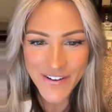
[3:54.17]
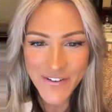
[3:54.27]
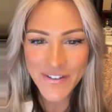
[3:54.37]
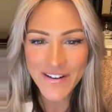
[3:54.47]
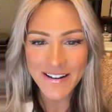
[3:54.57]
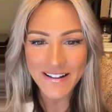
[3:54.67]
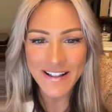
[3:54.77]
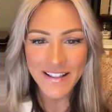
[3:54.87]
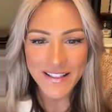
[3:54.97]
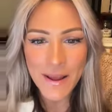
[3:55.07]
Cool.
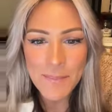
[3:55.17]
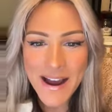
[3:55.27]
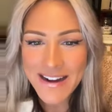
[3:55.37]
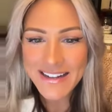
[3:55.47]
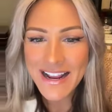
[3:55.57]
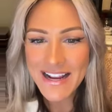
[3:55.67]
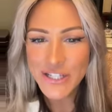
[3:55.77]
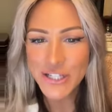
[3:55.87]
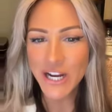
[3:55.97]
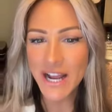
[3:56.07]
The
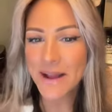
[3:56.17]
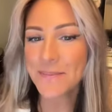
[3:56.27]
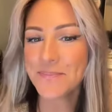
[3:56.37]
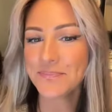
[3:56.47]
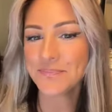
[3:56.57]
podcast chat.